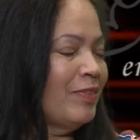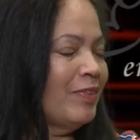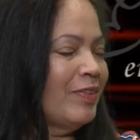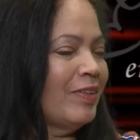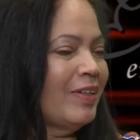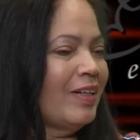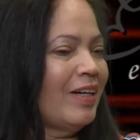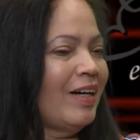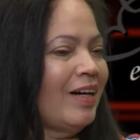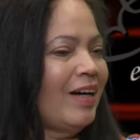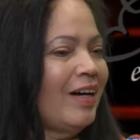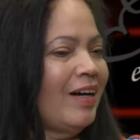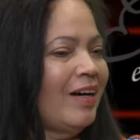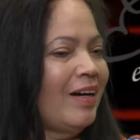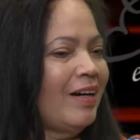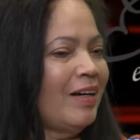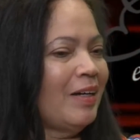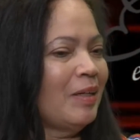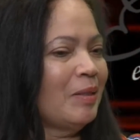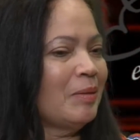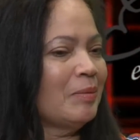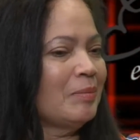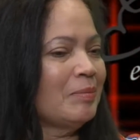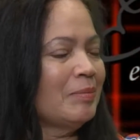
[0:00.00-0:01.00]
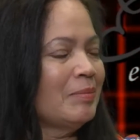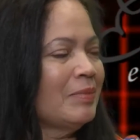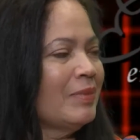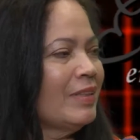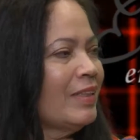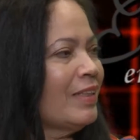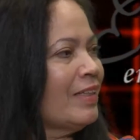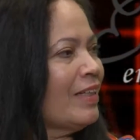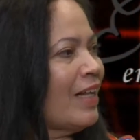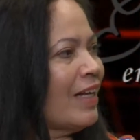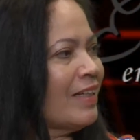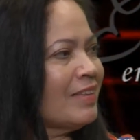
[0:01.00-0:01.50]

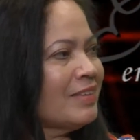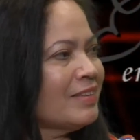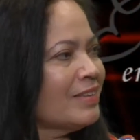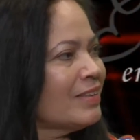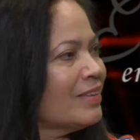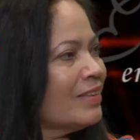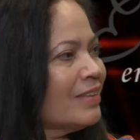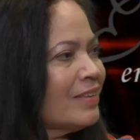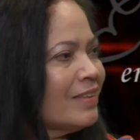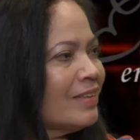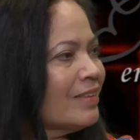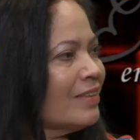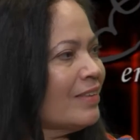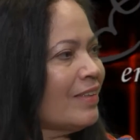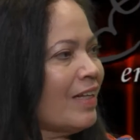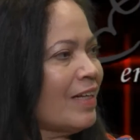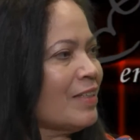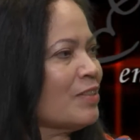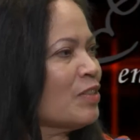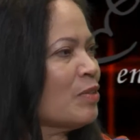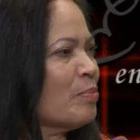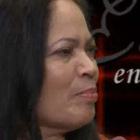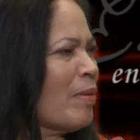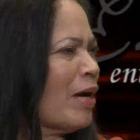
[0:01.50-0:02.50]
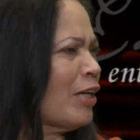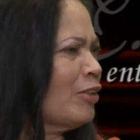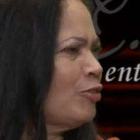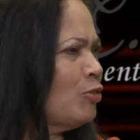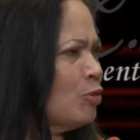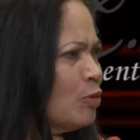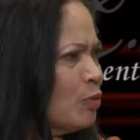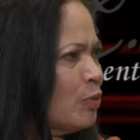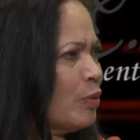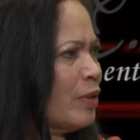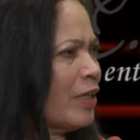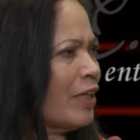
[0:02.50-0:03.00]
Mm-hmm. That's my
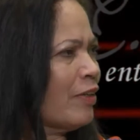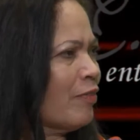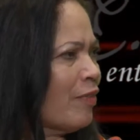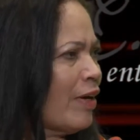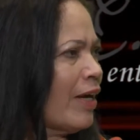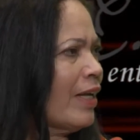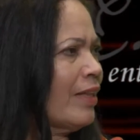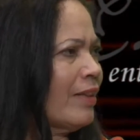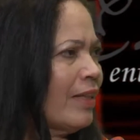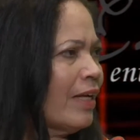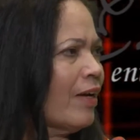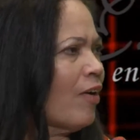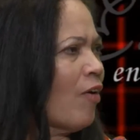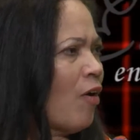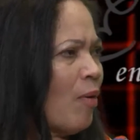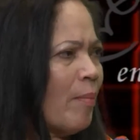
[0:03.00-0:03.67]
joy right there,